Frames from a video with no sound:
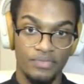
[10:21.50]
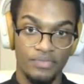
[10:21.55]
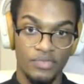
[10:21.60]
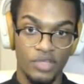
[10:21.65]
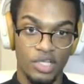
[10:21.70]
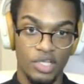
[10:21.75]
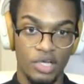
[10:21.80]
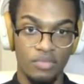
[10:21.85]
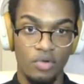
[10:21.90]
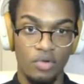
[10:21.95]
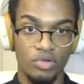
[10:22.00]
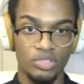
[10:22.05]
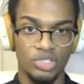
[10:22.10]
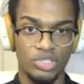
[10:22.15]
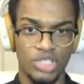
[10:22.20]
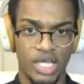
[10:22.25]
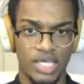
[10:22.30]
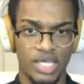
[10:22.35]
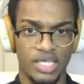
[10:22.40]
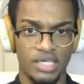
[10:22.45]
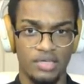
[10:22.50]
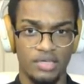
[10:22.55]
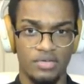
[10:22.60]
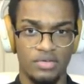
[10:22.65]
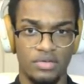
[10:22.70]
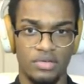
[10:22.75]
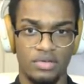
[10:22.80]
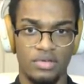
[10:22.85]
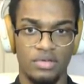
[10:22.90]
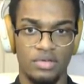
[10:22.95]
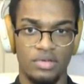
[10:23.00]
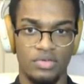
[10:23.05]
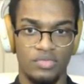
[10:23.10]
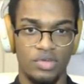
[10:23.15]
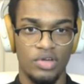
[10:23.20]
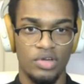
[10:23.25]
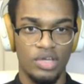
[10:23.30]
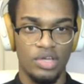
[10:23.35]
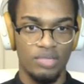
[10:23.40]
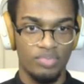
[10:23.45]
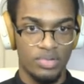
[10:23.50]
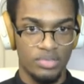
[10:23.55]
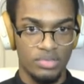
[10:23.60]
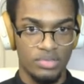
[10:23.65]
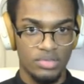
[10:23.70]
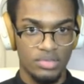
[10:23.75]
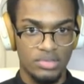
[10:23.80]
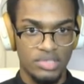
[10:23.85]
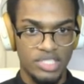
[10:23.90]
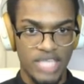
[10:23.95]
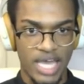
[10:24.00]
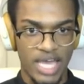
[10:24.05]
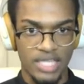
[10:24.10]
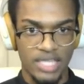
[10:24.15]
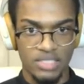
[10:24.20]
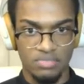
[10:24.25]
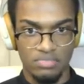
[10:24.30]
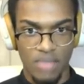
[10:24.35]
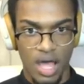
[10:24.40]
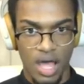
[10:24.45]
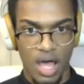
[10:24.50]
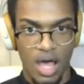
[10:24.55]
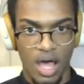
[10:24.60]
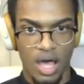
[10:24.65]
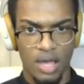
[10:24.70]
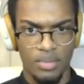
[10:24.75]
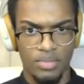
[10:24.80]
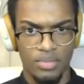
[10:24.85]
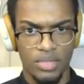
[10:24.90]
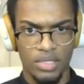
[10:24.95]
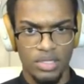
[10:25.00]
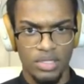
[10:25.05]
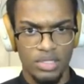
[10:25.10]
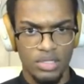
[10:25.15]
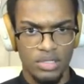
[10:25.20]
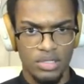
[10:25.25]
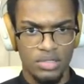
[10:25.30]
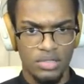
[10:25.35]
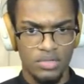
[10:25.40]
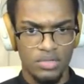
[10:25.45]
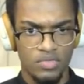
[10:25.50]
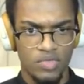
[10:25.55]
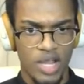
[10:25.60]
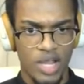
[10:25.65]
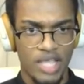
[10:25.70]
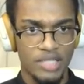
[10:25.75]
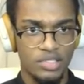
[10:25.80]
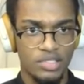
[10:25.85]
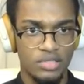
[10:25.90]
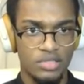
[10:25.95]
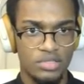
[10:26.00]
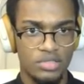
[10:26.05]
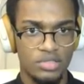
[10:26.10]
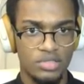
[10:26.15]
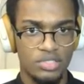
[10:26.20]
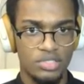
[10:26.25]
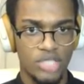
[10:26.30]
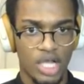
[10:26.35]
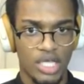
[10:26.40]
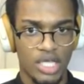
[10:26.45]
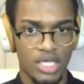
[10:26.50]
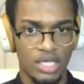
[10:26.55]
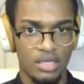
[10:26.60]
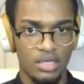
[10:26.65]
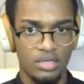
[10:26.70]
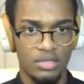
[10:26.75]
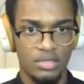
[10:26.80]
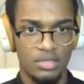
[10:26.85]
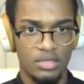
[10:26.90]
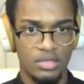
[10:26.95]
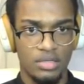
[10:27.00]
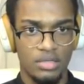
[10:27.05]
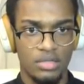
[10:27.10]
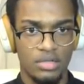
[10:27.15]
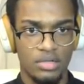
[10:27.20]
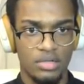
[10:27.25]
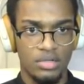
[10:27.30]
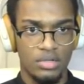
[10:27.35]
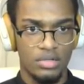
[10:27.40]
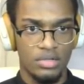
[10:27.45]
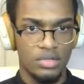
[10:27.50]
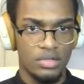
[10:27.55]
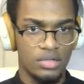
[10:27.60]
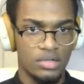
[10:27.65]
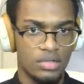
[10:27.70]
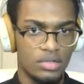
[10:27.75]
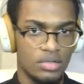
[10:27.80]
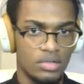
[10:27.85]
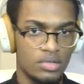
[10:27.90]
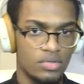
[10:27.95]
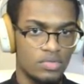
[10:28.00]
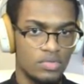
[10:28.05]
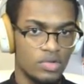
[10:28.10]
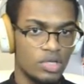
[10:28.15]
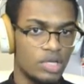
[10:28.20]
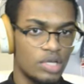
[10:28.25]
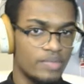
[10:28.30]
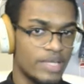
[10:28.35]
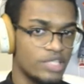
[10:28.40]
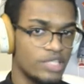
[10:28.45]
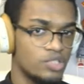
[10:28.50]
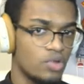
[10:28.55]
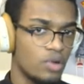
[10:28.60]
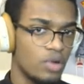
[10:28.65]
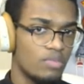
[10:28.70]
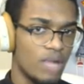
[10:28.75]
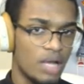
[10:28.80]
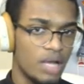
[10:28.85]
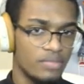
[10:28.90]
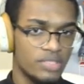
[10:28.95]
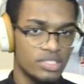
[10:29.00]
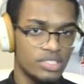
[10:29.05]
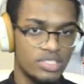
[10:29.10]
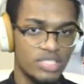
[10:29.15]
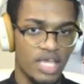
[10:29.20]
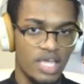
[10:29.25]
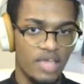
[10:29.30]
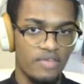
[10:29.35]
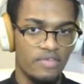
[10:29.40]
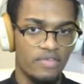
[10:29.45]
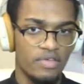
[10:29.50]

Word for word: Come on, Chucky. We're gonna protect mom. Right, Chucky? We're going to make sure mom is safe.